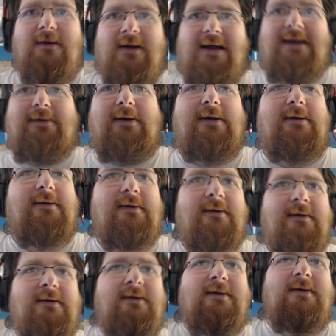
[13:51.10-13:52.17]
Anyway,
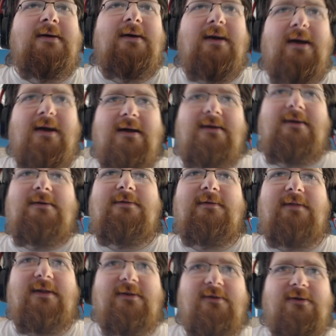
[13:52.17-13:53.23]
enough of
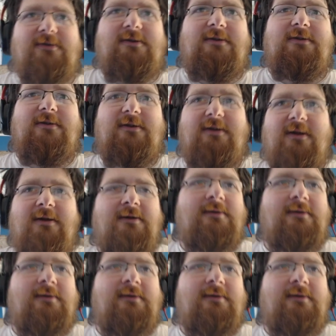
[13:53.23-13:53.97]
this nonsense.